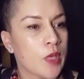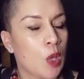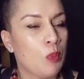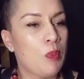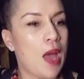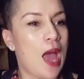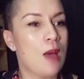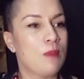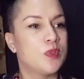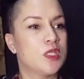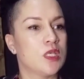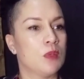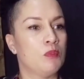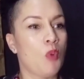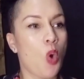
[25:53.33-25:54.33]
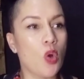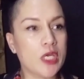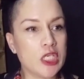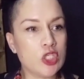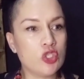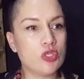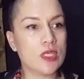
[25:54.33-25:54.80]
perhaps a
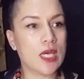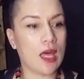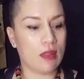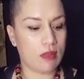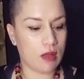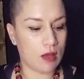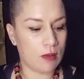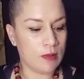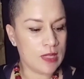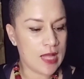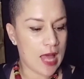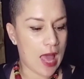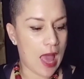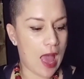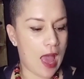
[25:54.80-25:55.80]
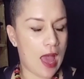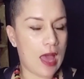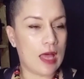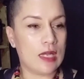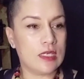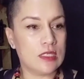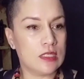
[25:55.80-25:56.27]
mortgage together,
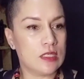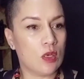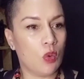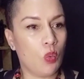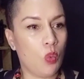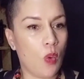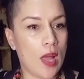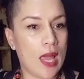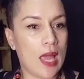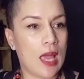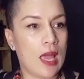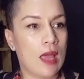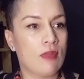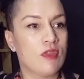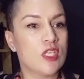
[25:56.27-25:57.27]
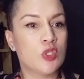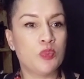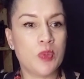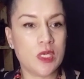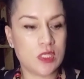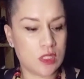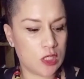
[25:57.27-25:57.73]
and where this
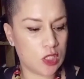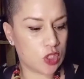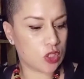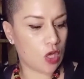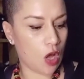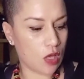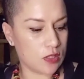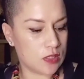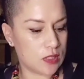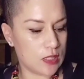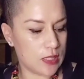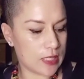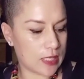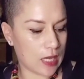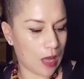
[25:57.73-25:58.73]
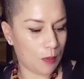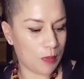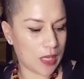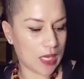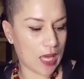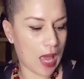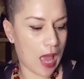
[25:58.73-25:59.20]
person is constantly
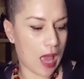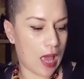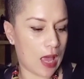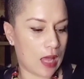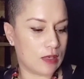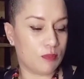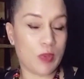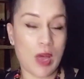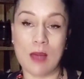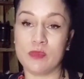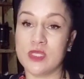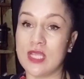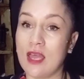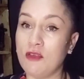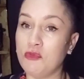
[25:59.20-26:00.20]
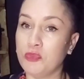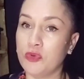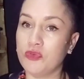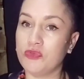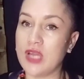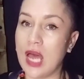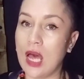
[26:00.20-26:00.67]
coming, and perhaps they've
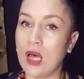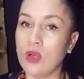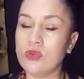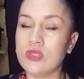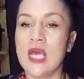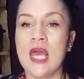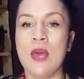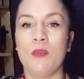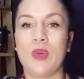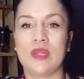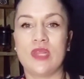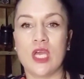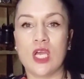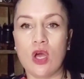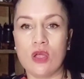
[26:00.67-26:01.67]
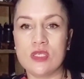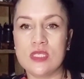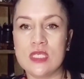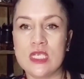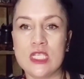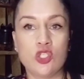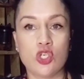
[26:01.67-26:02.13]
moved out, but they're
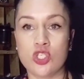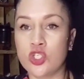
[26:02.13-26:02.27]
constantly just